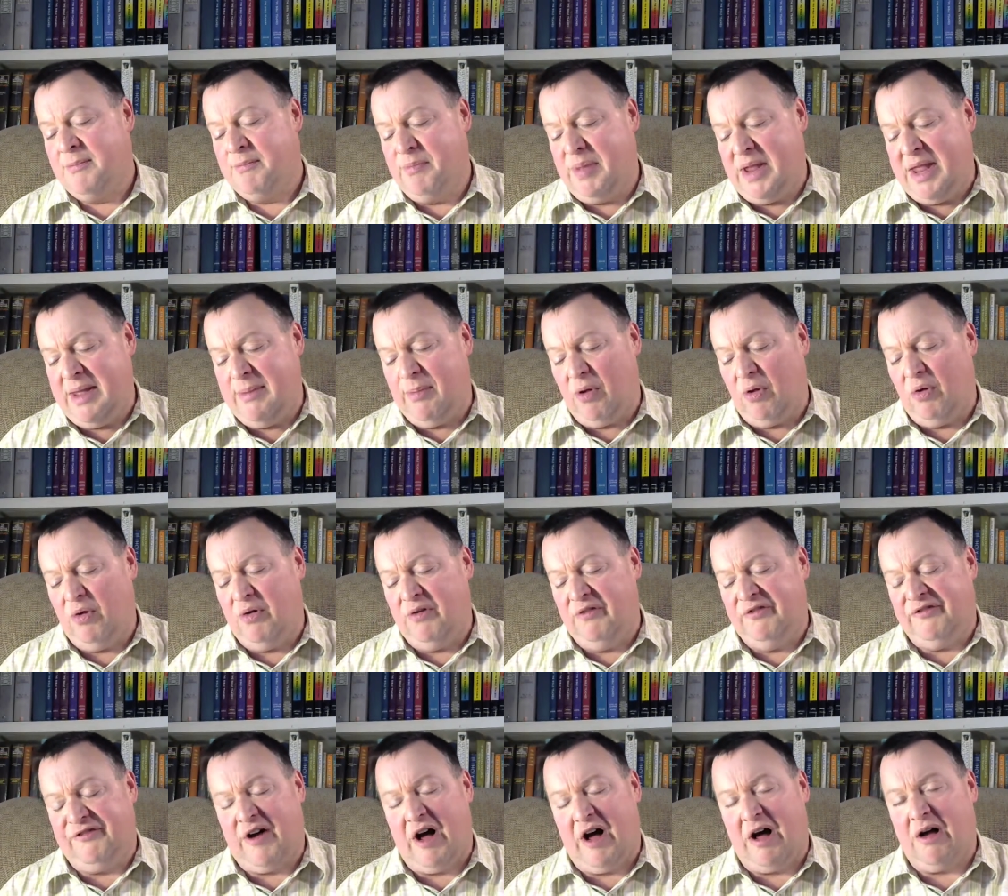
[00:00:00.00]
people who
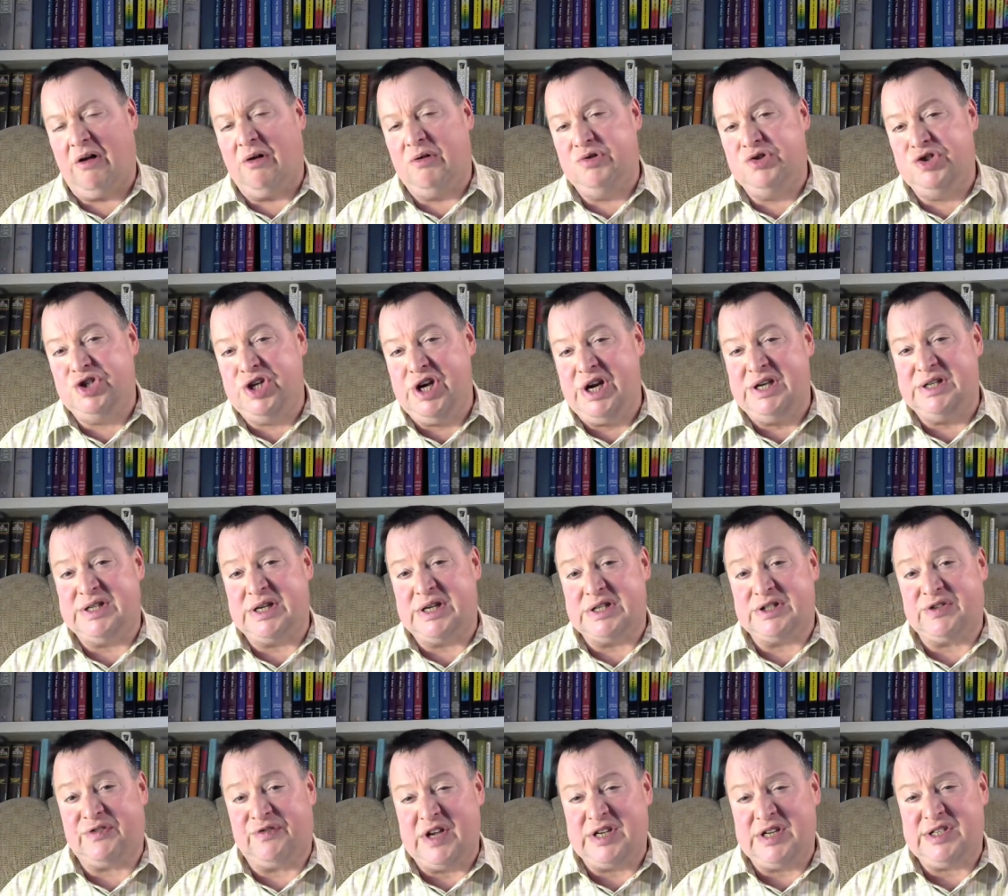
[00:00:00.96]
followed
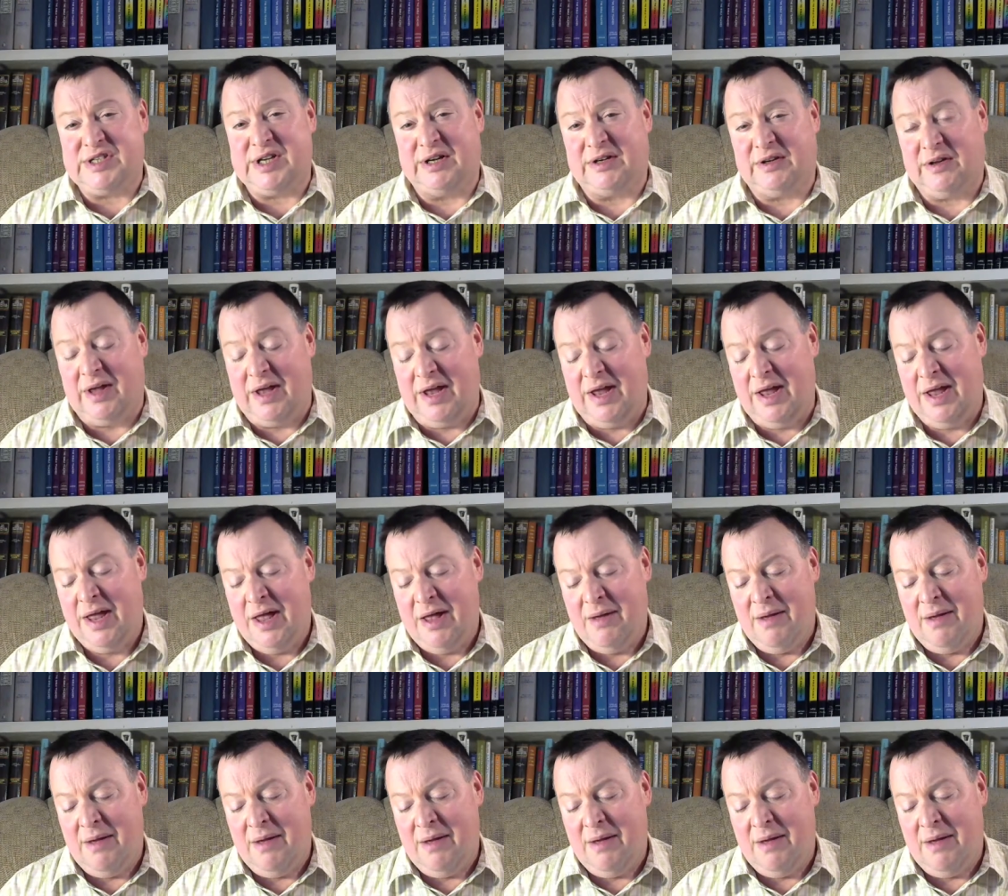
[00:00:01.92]
Jesus physically,